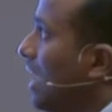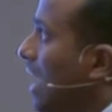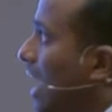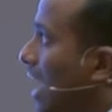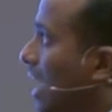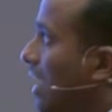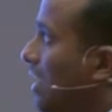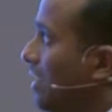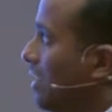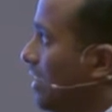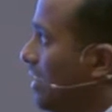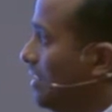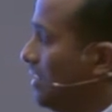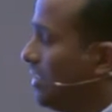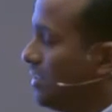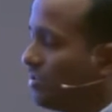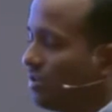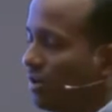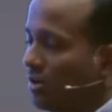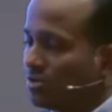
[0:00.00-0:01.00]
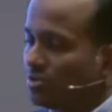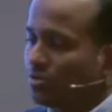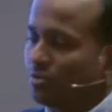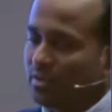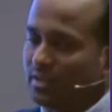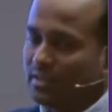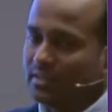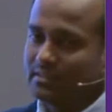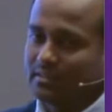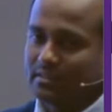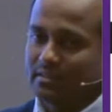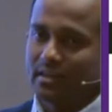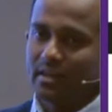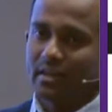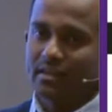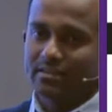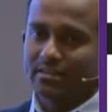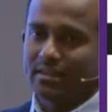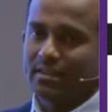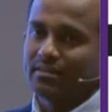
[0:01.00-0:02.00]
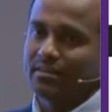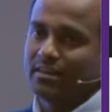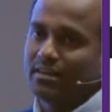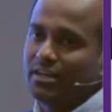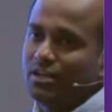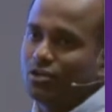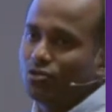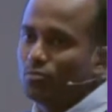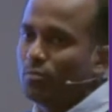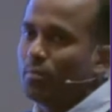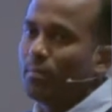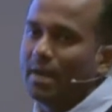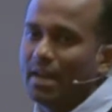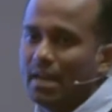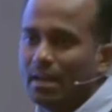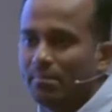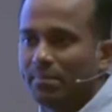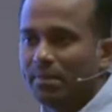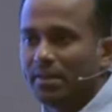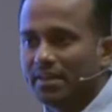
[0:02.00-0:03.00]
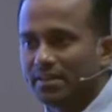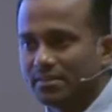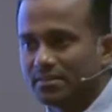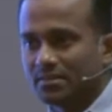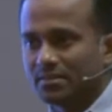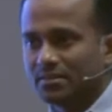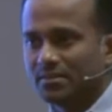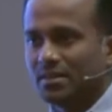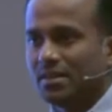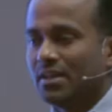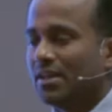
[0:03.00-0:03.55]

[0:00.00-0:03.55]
And this also is extended into mobile applications,